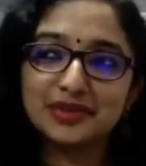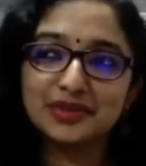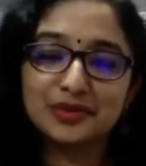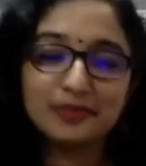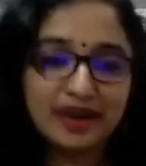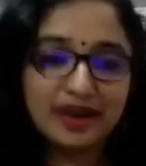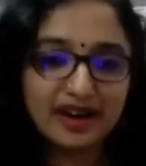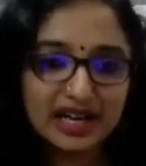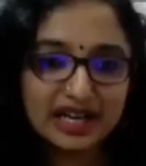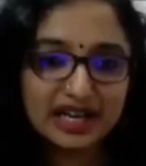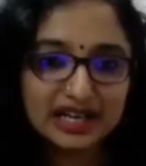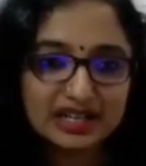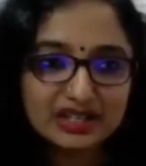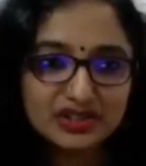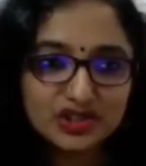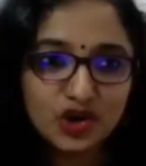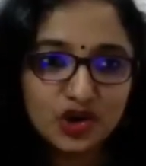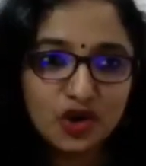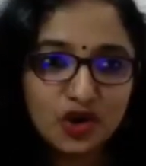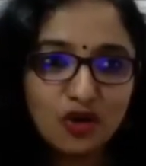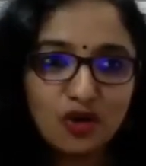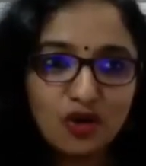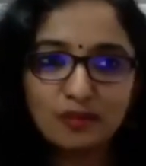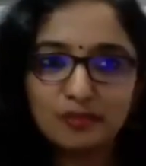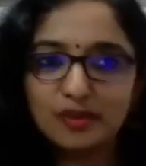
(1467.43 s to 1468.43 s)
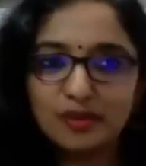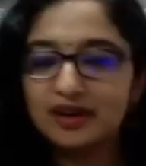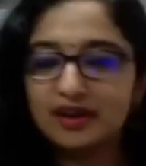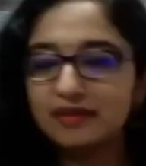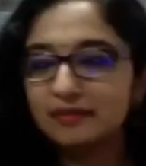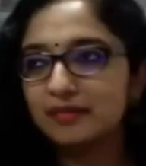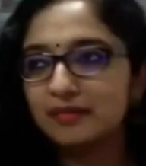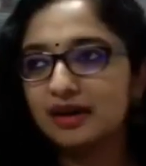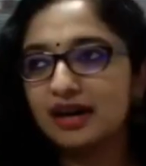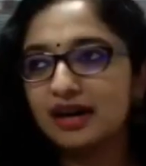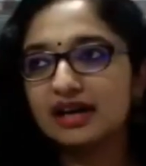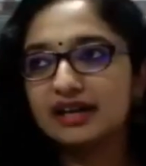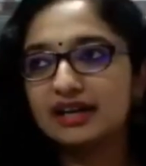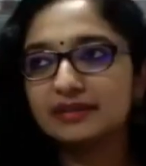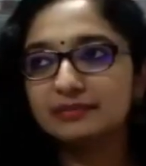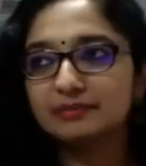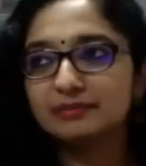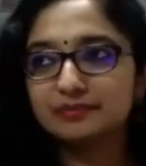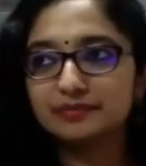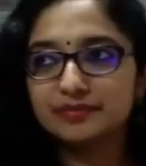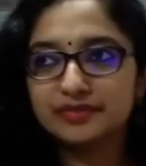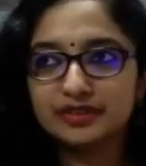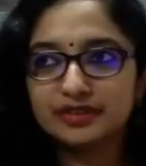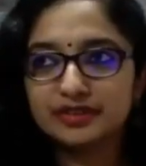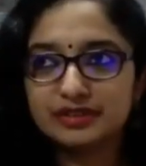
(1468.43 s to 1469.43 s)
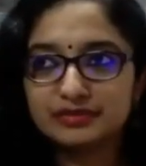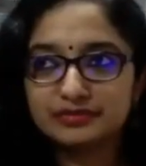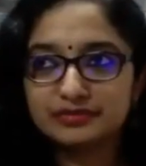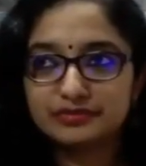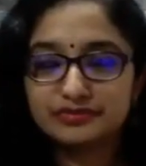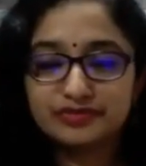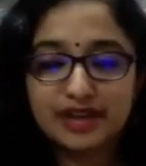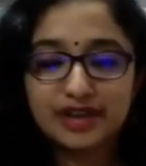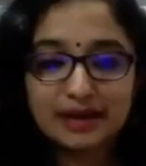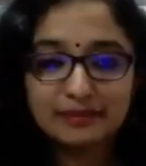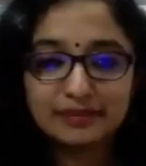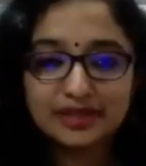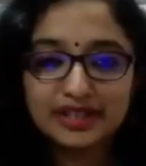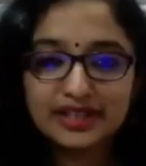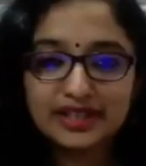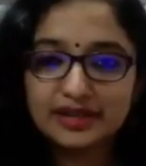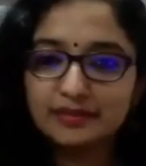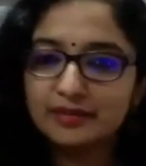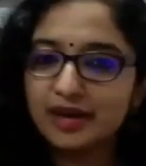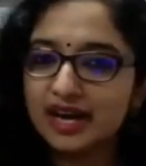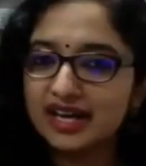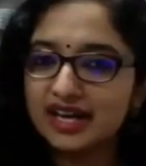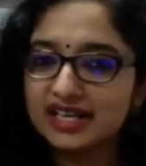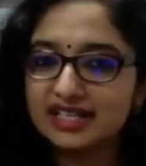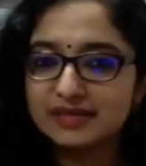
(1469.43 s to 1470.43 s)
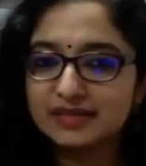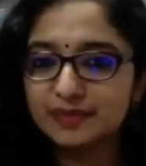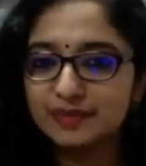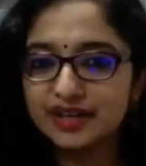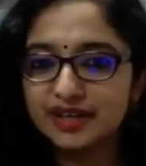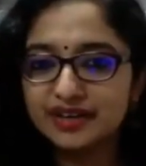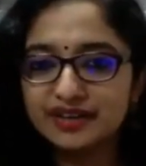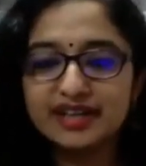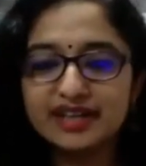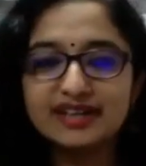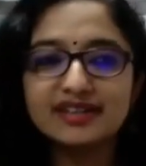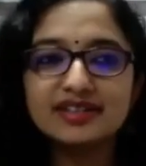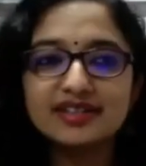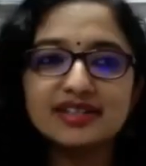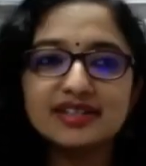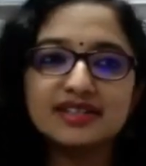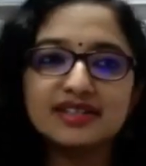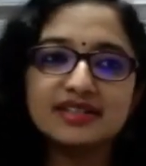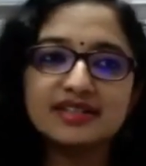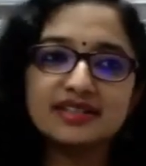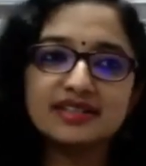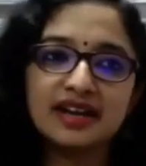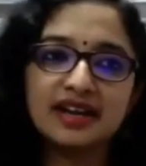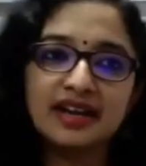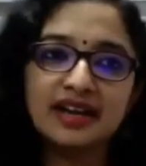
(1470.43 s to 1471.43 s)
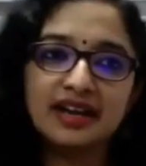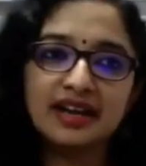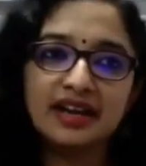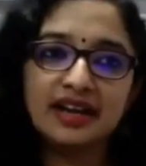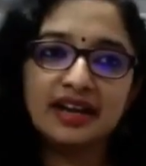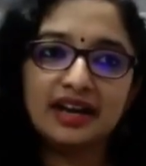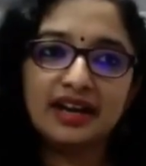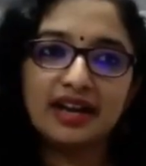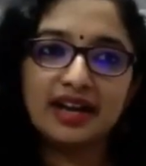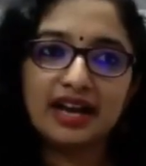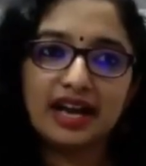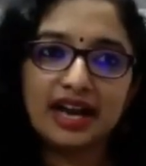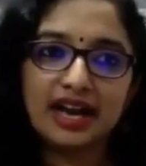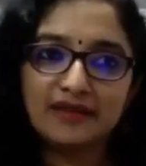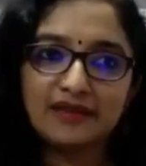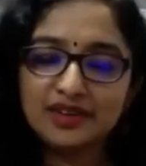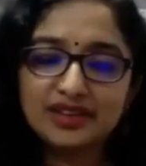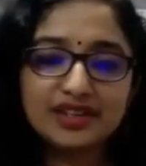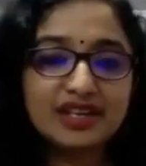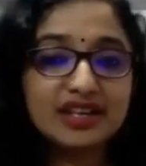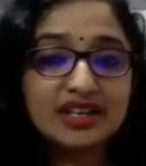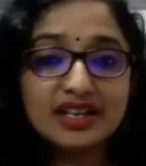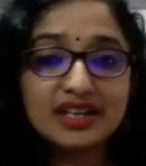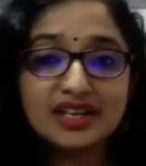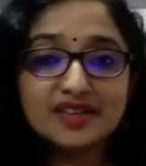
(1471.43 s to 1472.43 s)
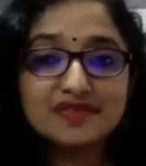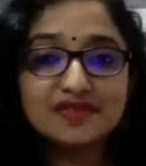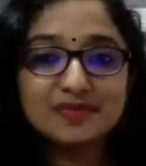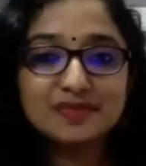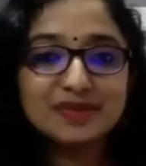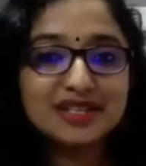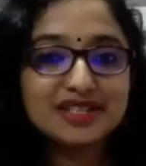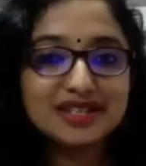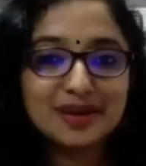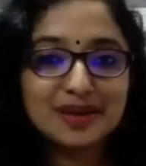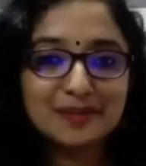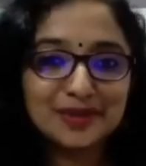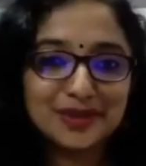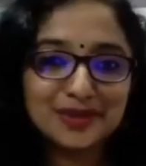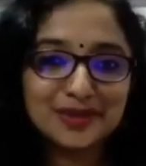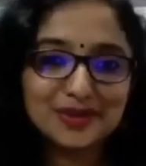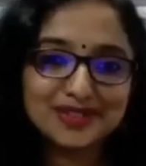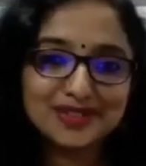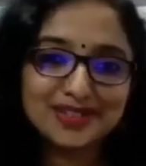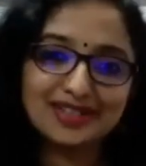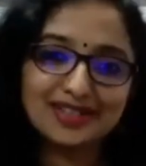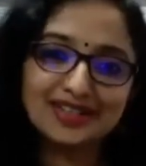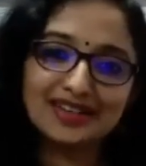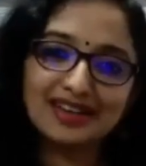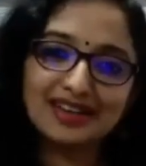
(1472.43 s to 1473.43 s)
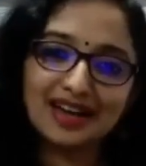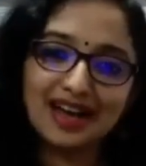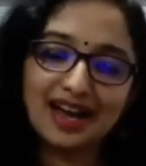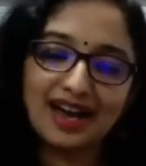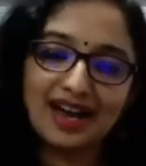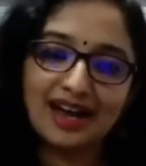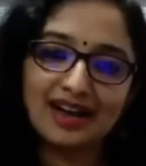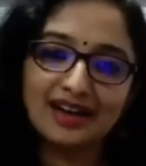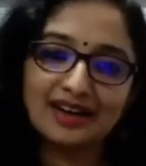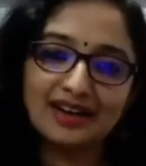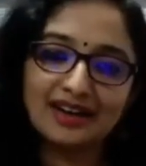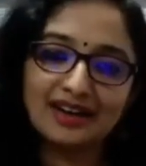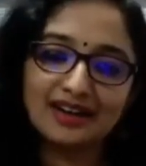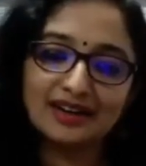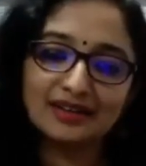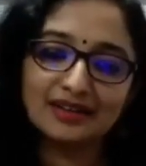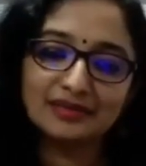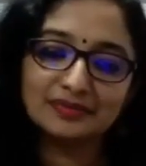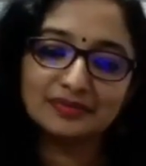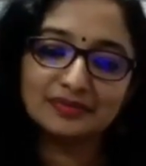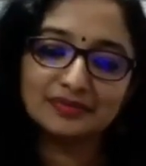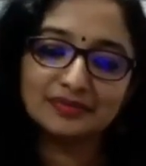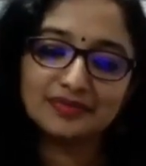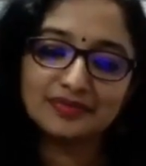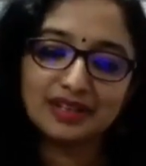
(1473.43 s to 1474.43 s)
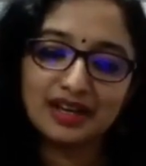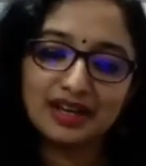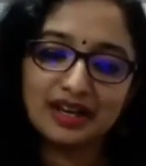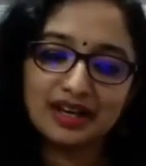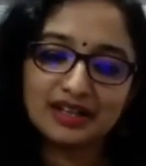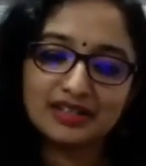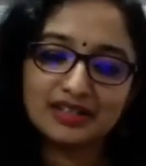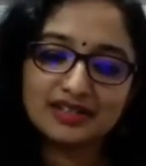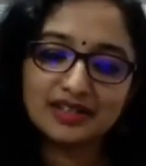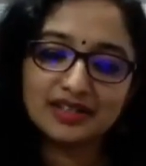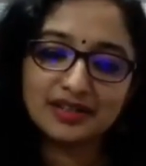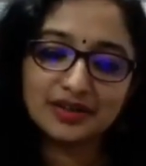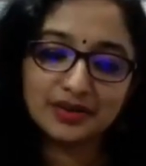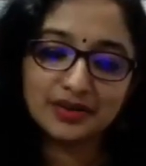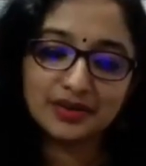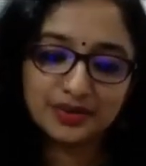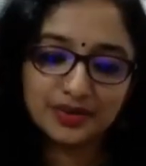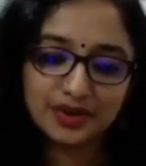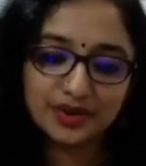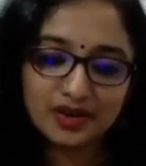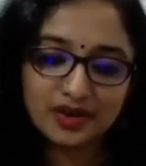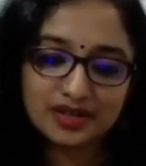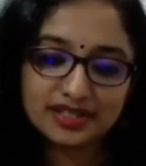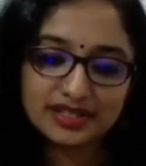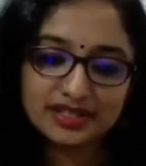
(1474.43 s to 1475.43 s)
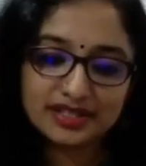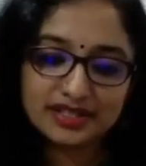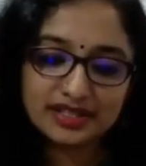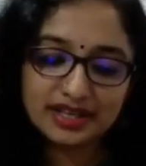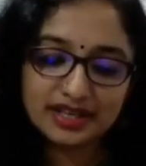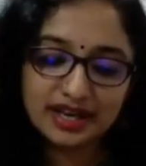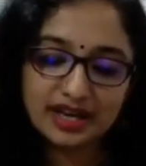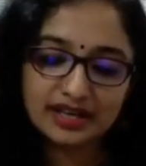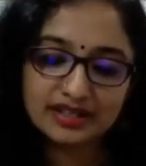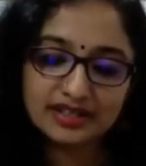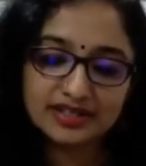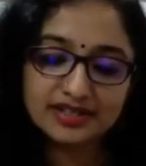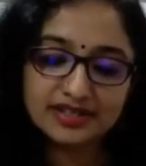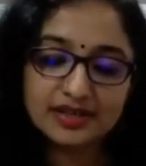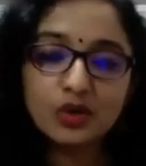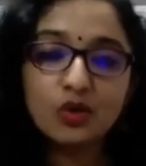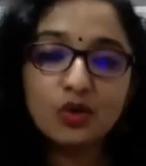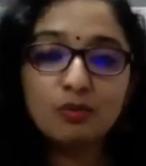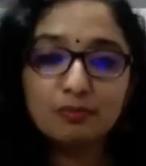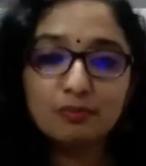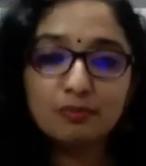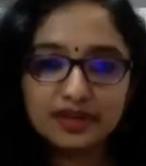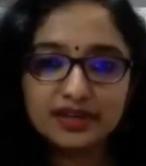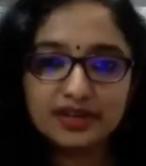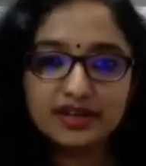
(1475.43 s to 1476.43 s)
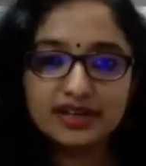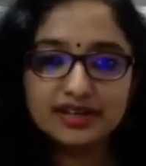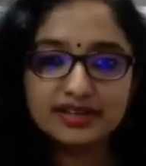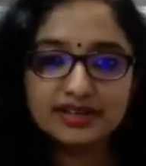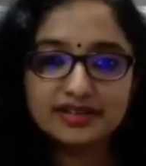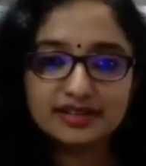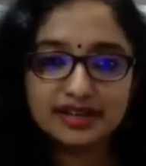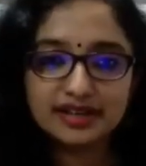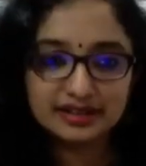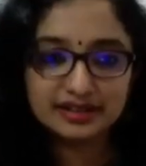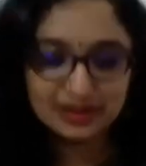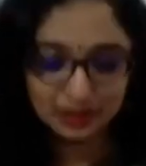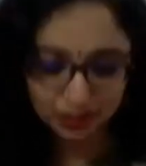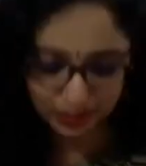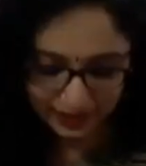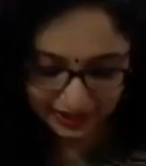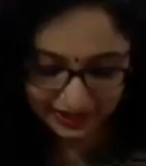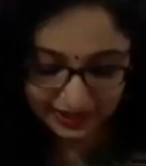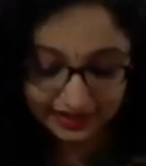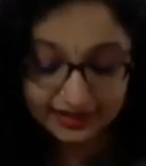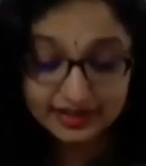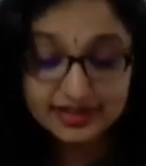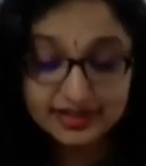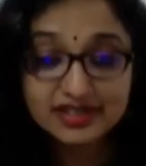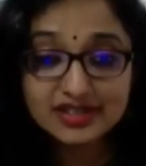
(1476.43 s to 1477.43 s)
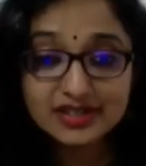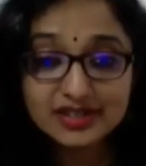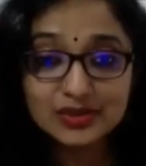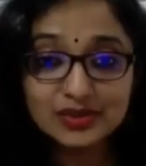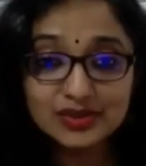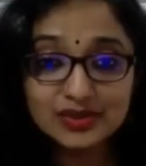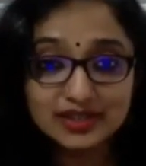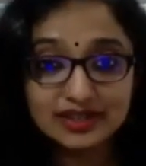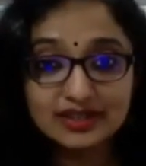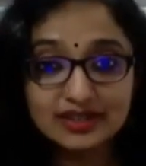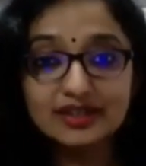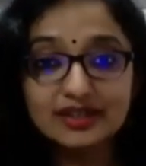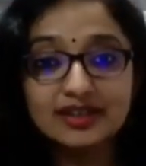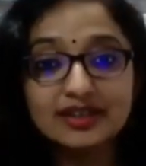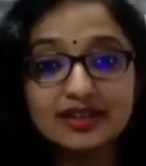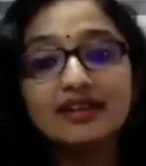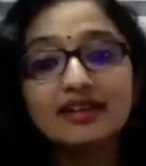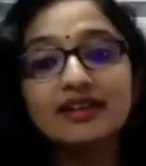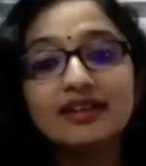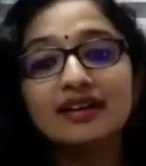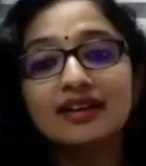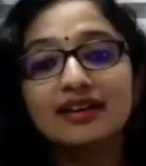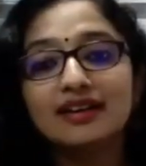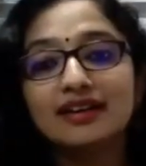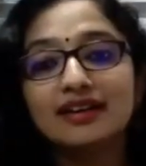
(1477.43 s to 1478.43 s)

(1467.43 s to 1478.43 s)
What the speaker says: my job, my family, my experiences, everything gives me something to learn. And it's the curiosity and it's the openness and the willingness to learn,